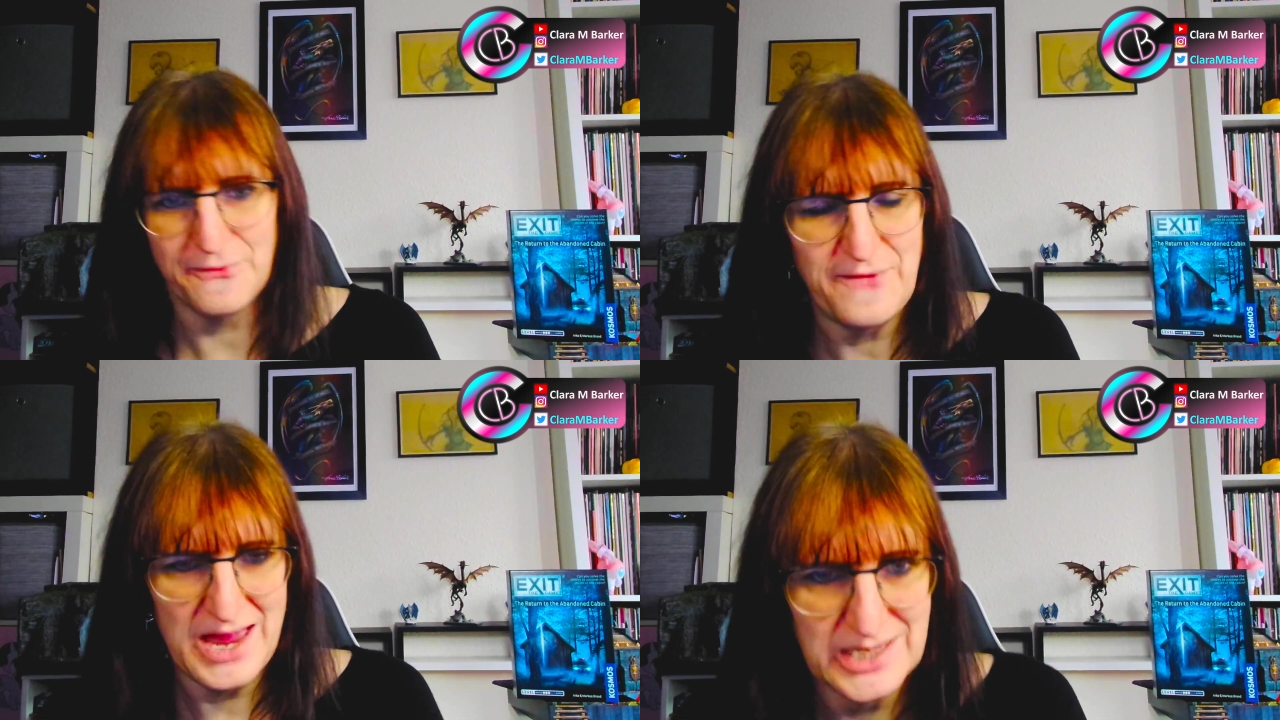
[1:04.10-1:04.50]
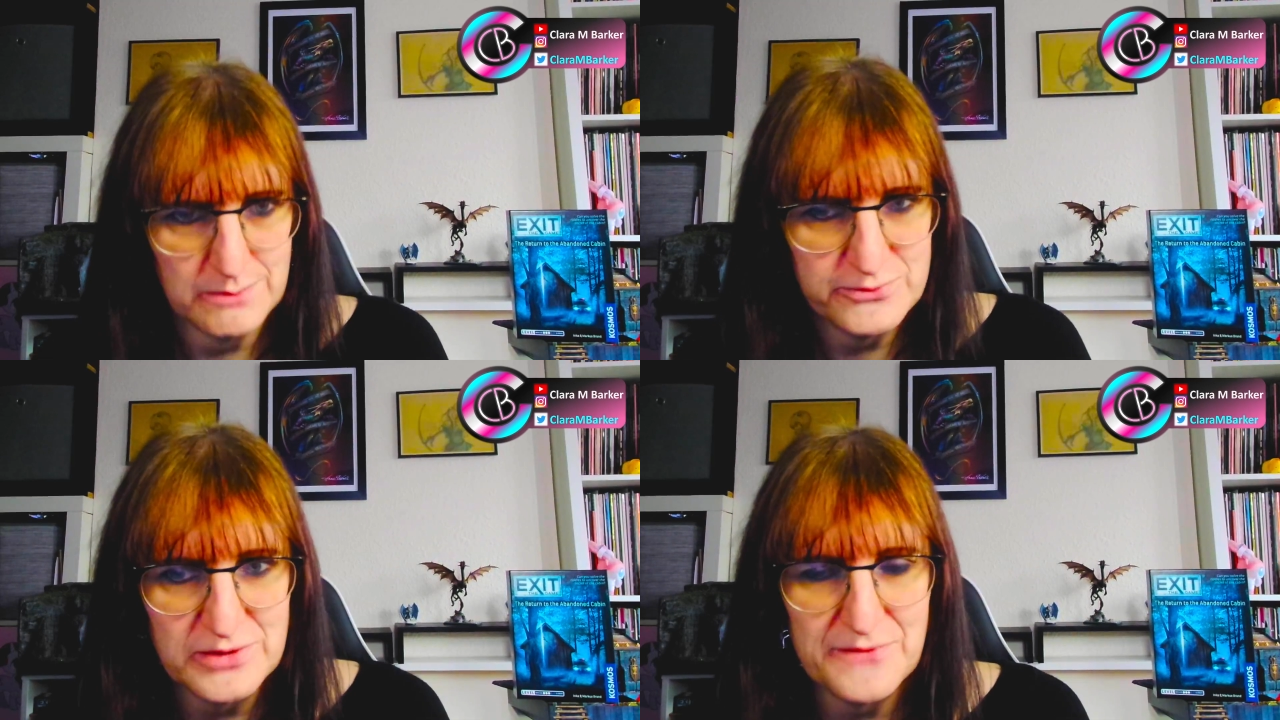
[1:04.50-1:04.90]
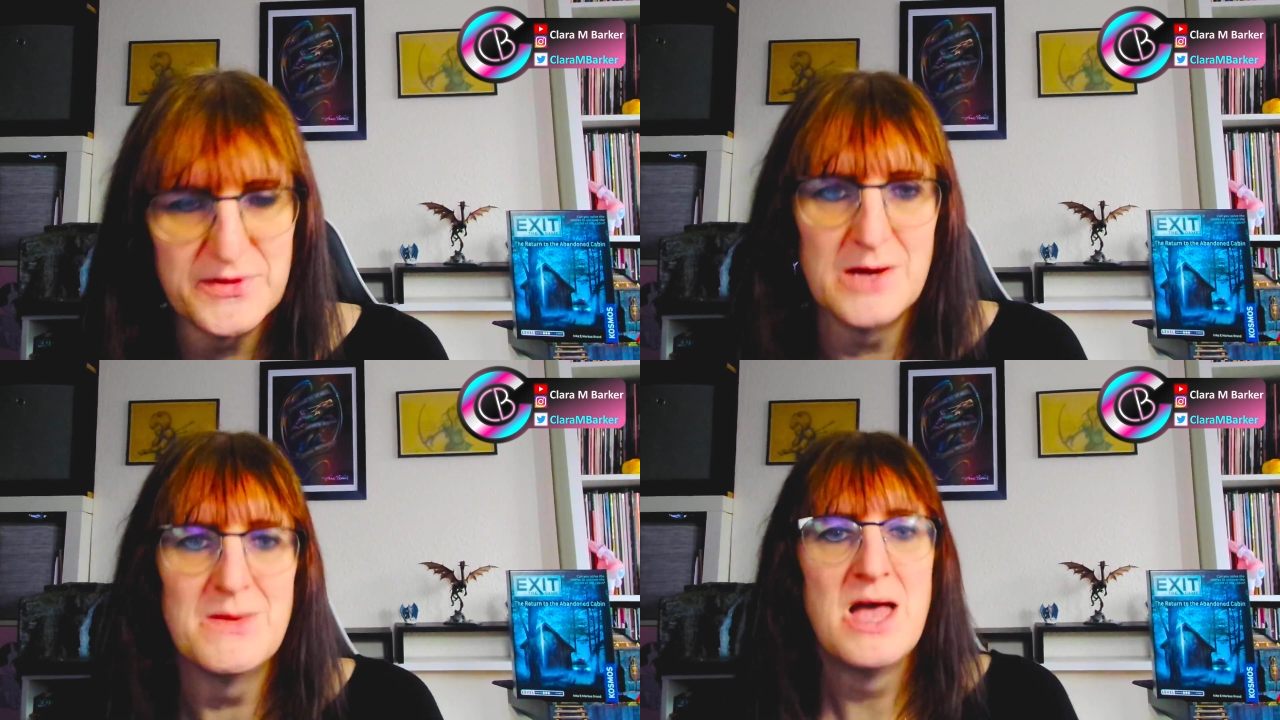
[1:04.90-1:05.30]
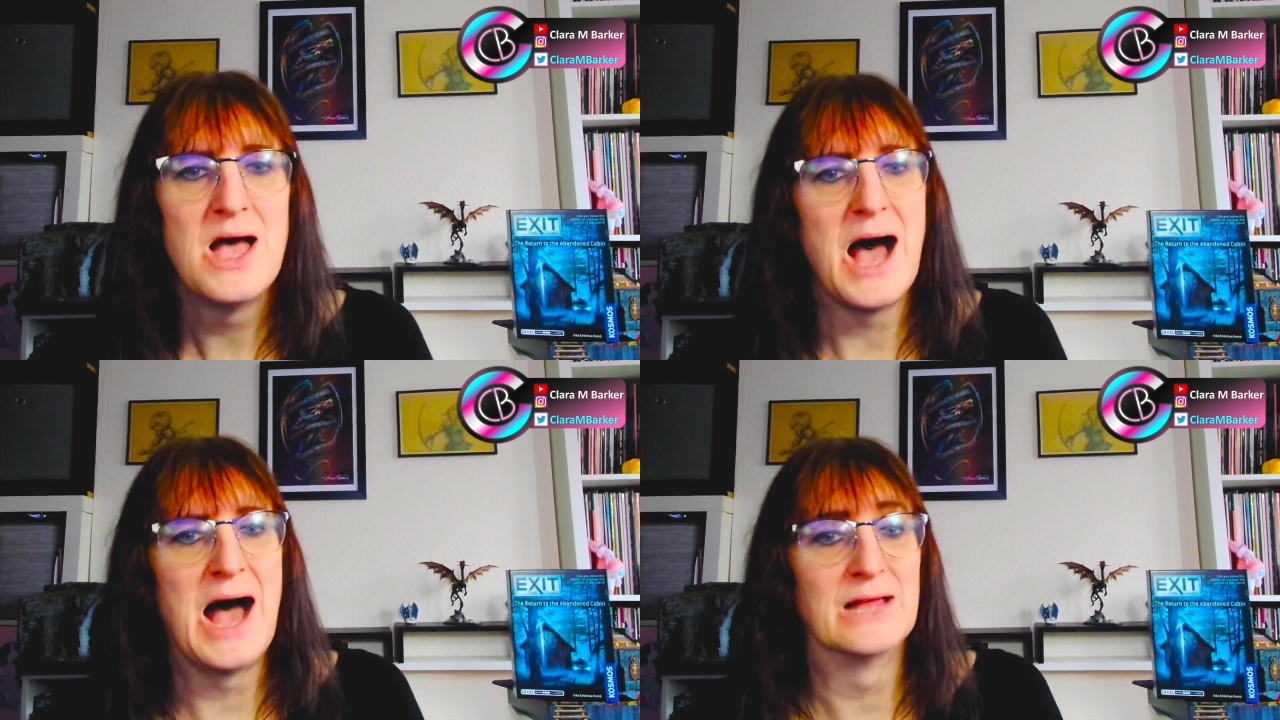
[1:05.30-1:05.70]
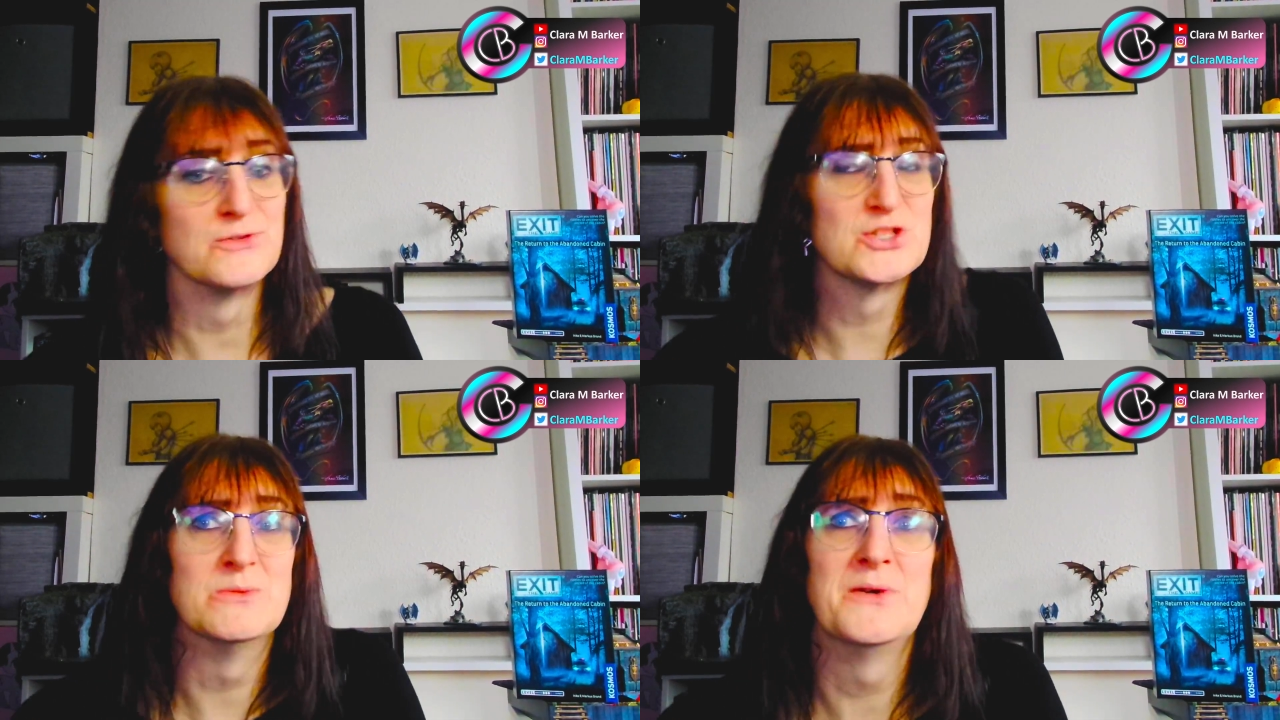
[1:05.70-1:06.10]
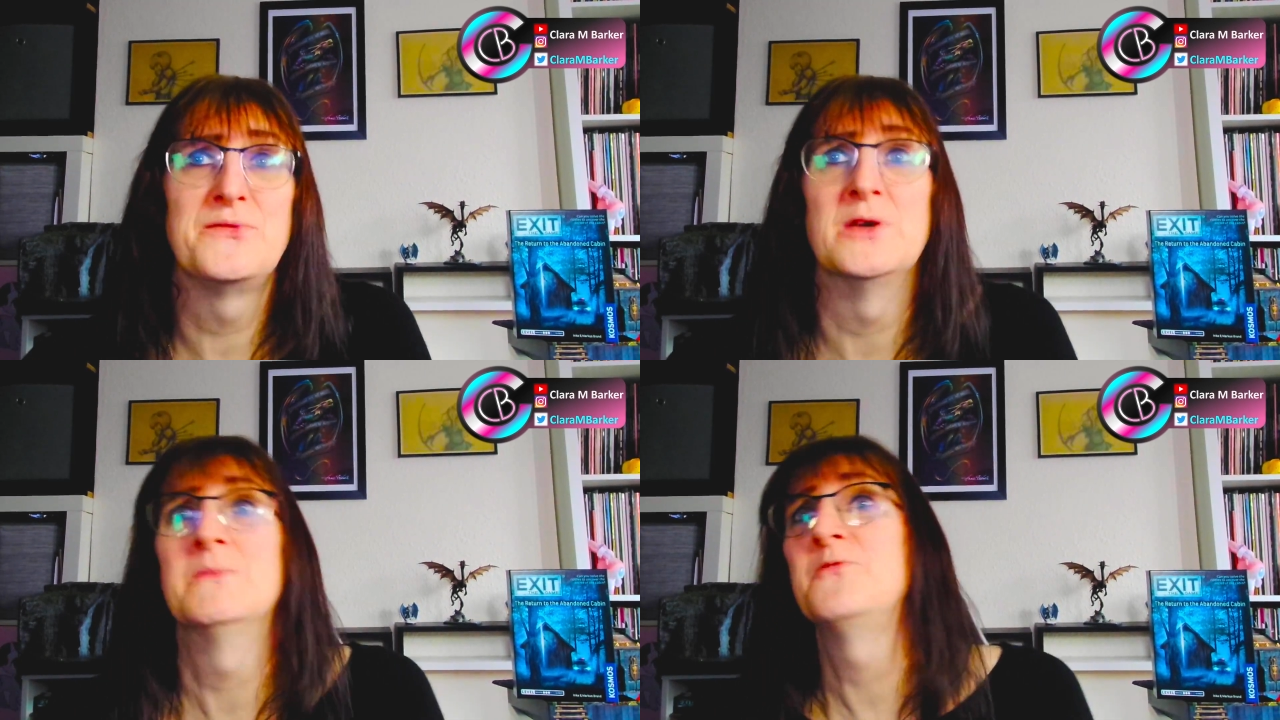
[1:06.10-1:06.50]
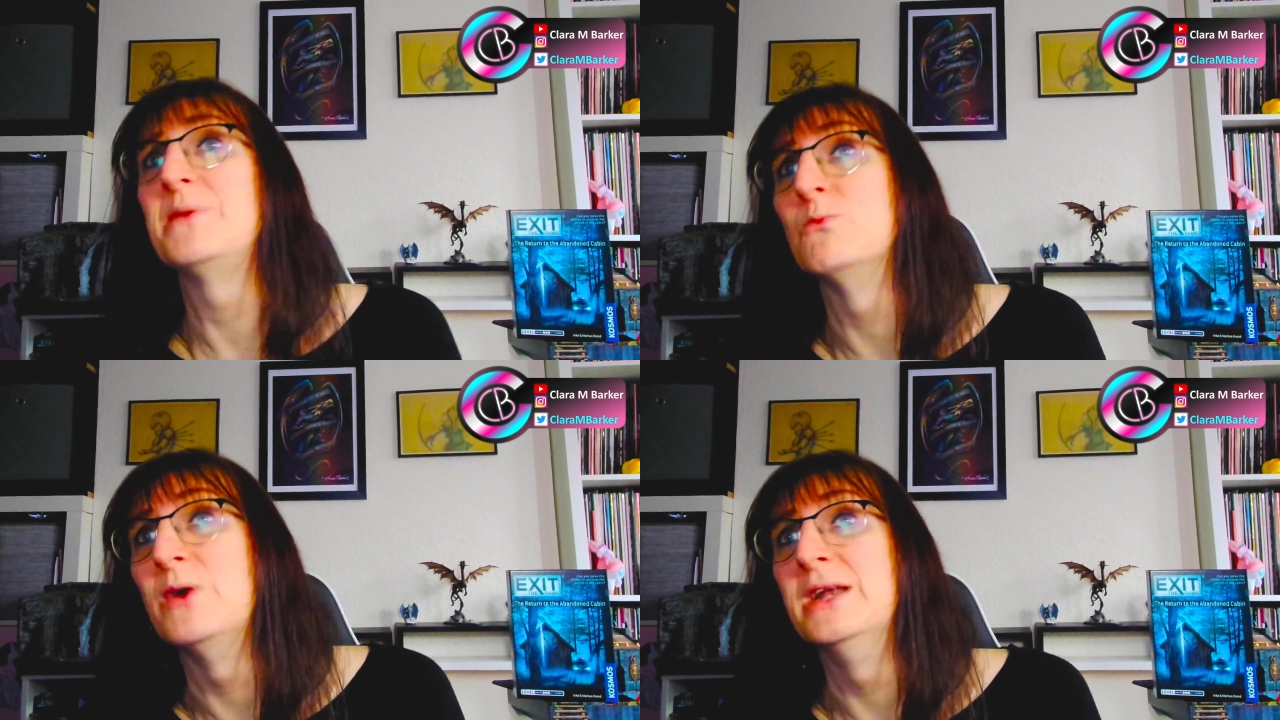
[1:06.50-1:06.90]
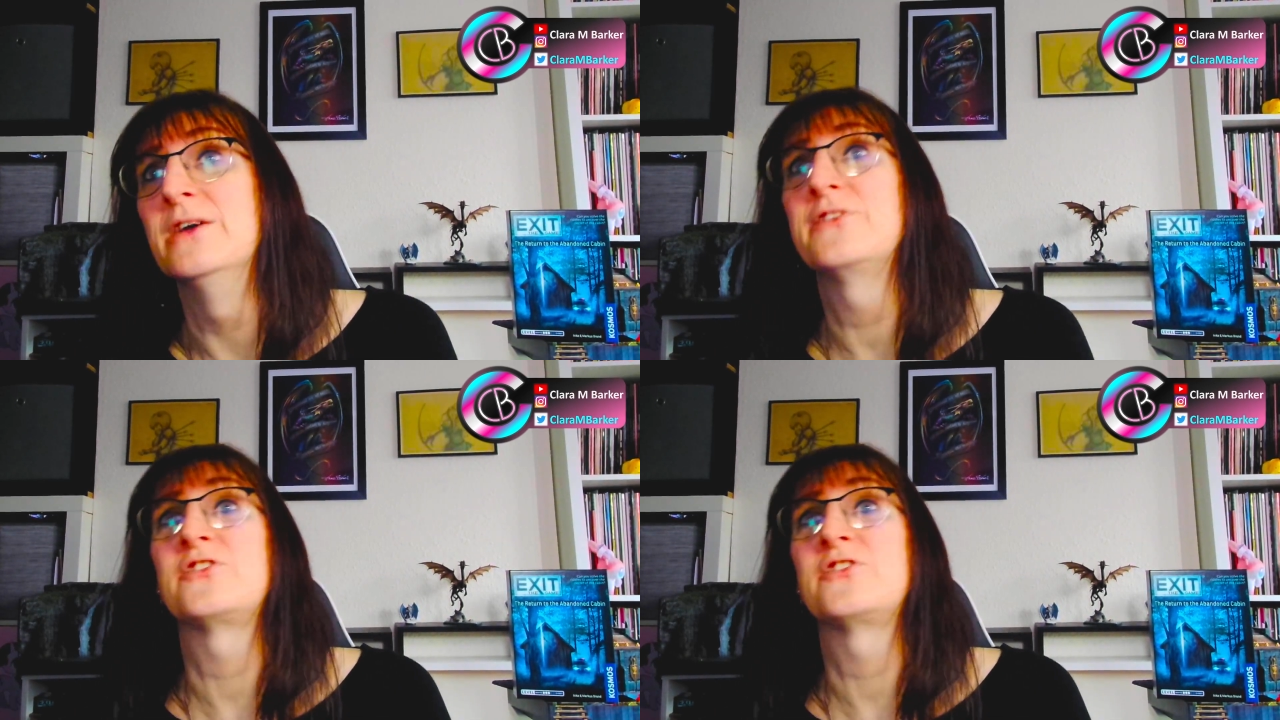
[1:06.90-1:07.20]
fair number of them, and some of them have been winners,